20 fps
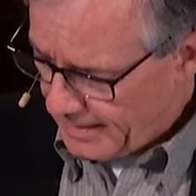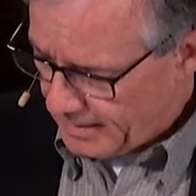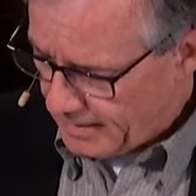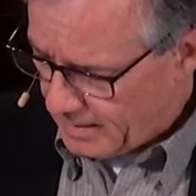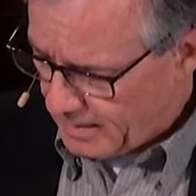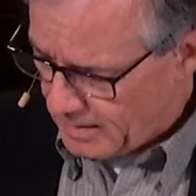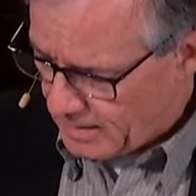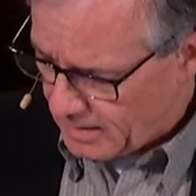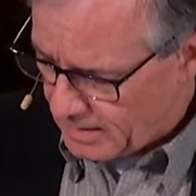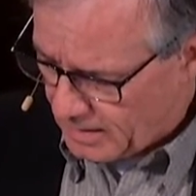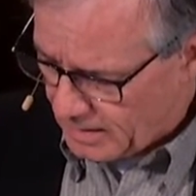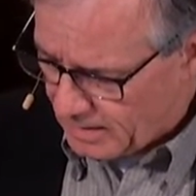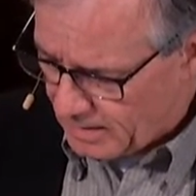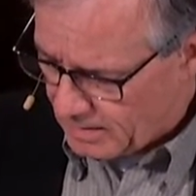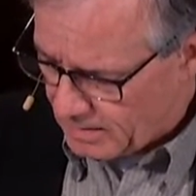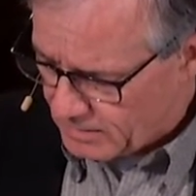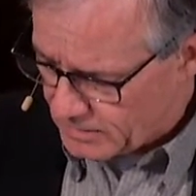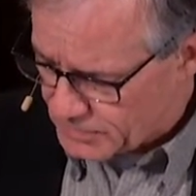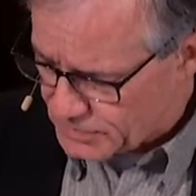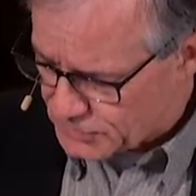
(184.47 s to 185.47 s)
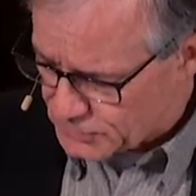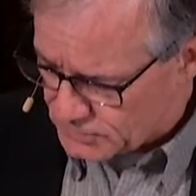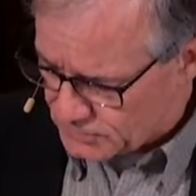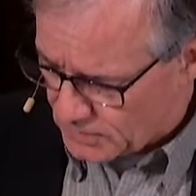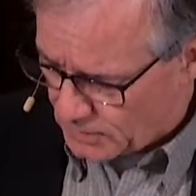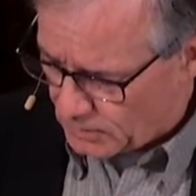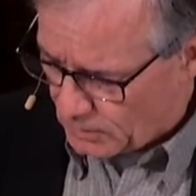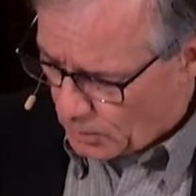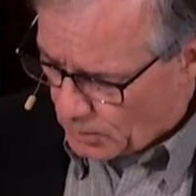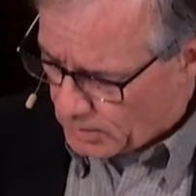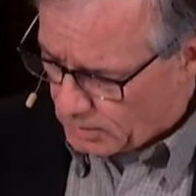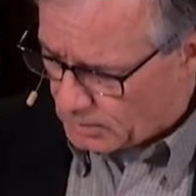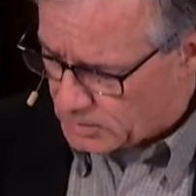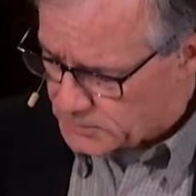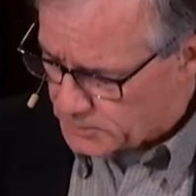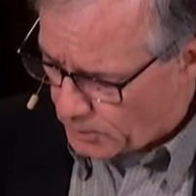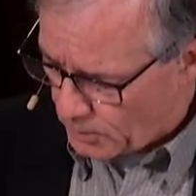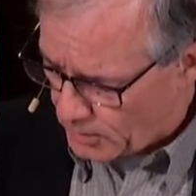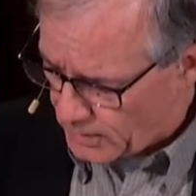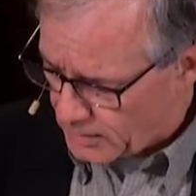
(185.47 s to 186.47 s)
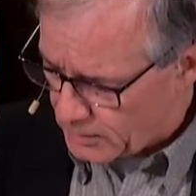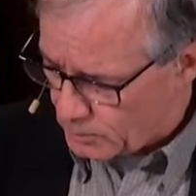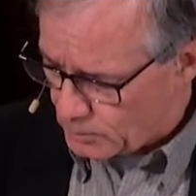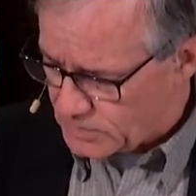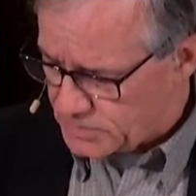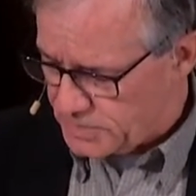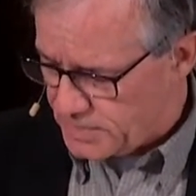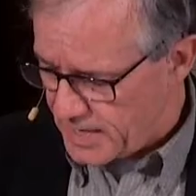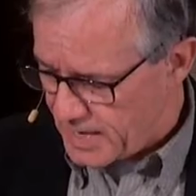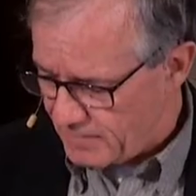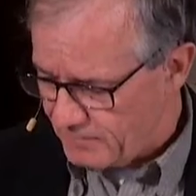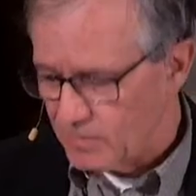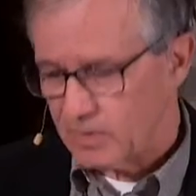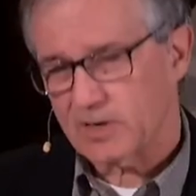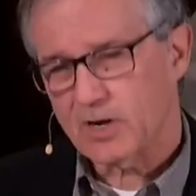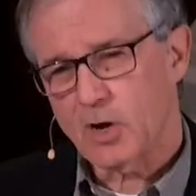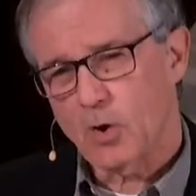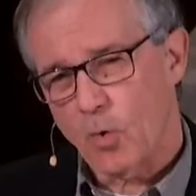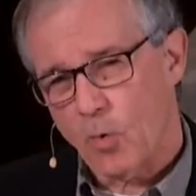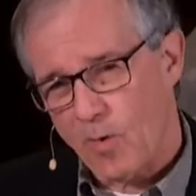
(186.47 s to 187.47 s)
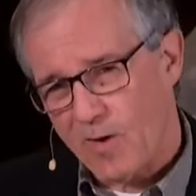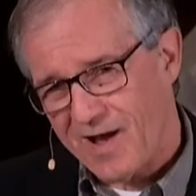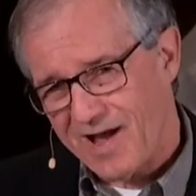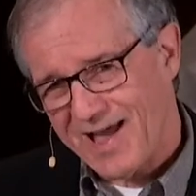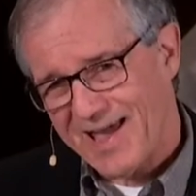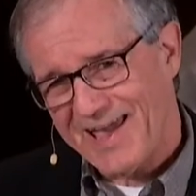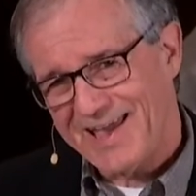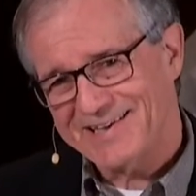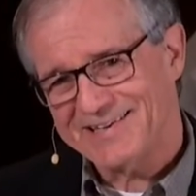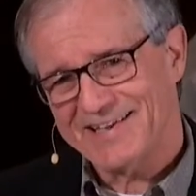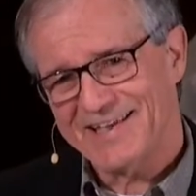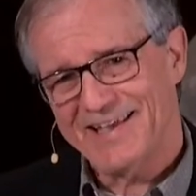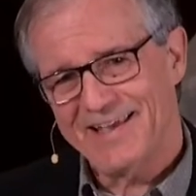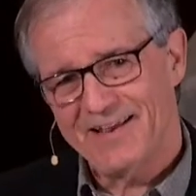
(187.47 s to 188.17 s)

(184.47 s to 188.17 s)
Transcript: The loyalist party that was never quite